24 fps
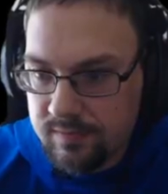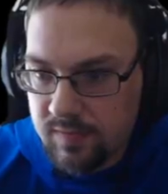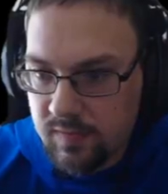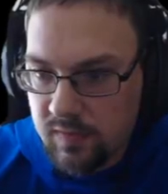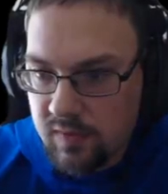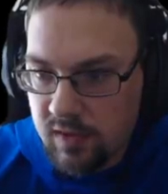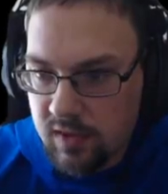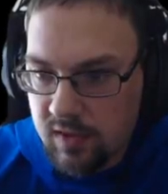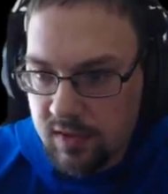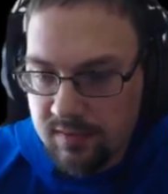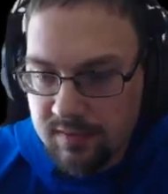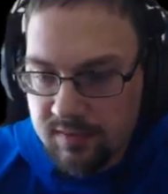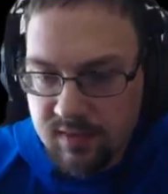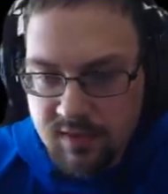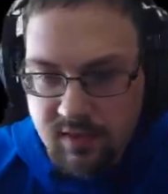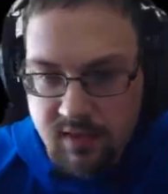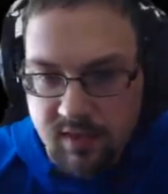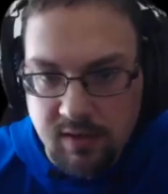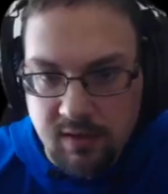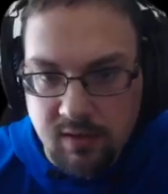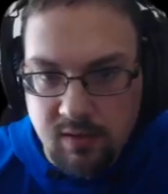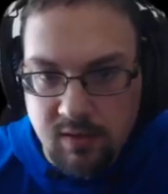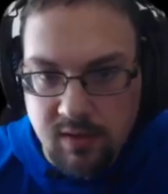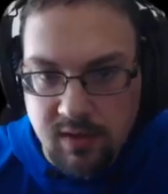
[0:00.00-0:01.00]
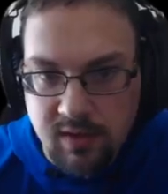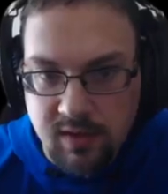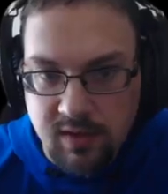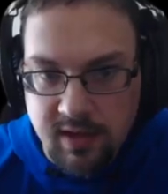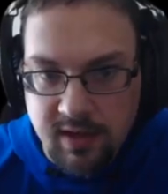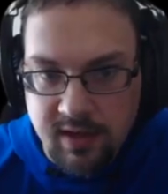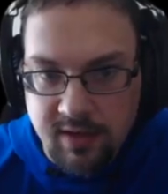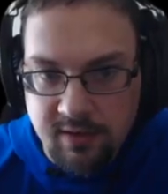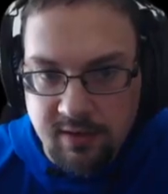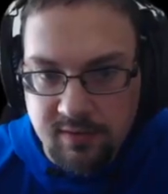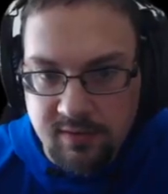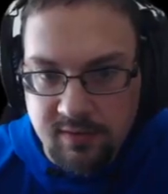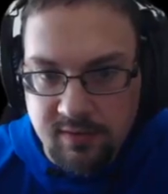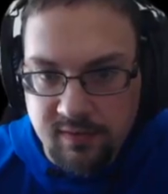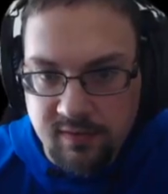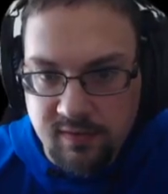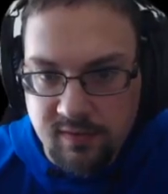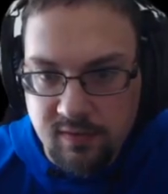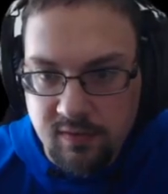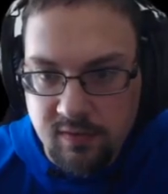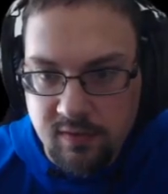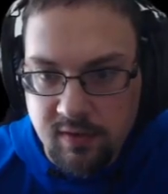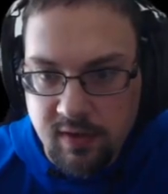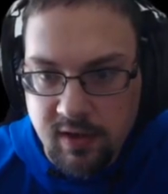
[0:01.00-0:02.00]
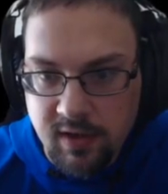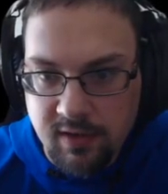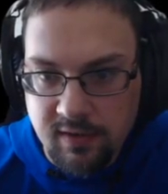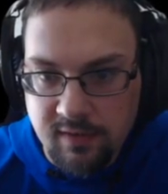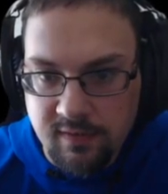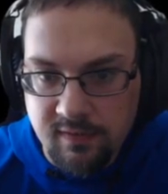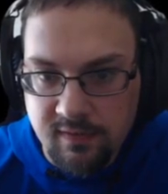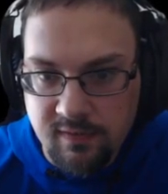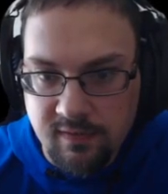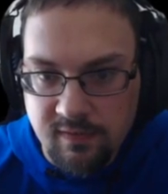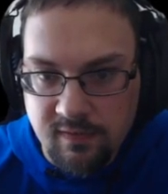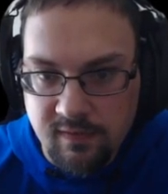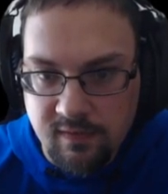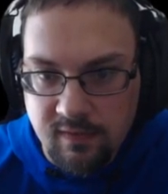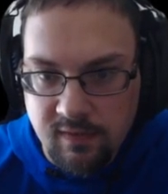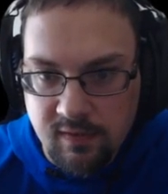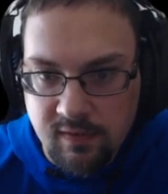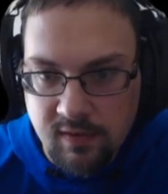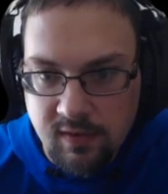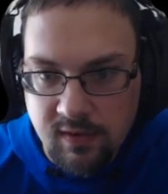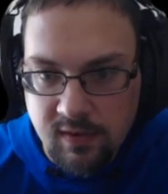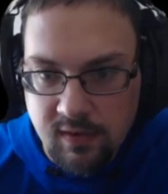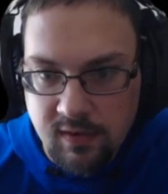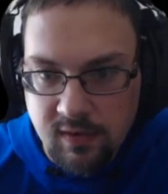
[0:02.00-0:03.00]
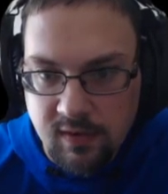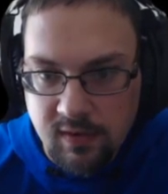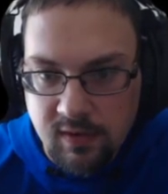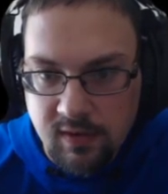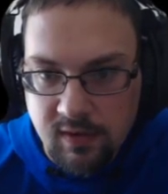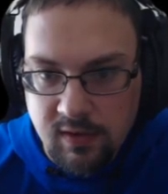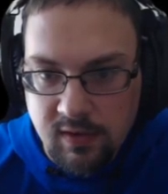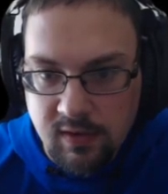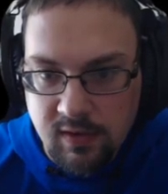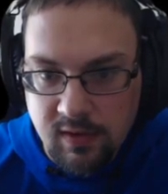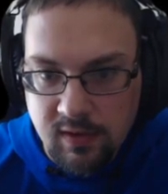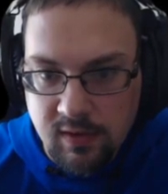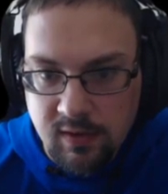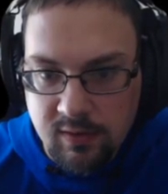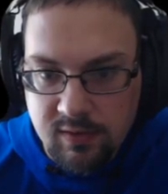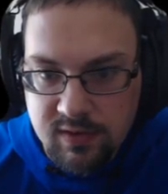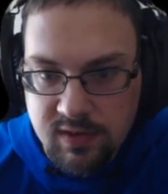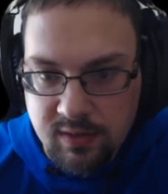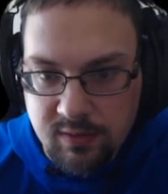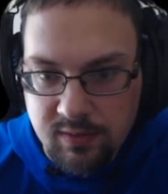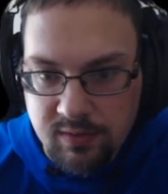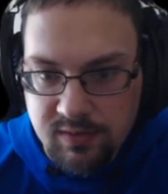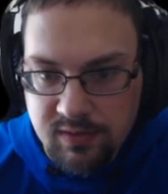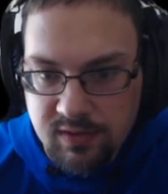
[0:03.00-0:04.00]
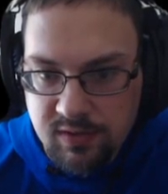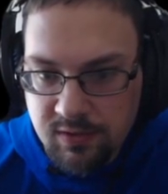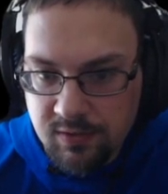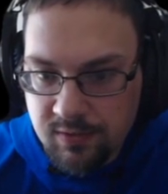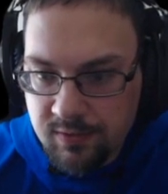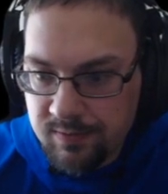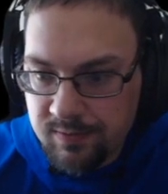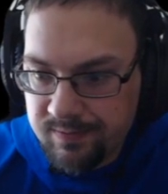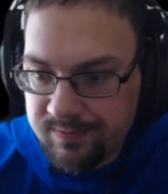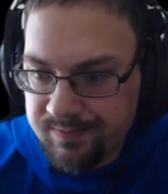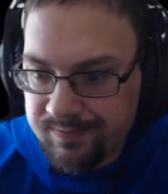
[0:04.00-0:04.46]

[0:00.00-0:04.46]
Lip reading: Okay, I can go ahead and hire those 2 dragons, which I will do.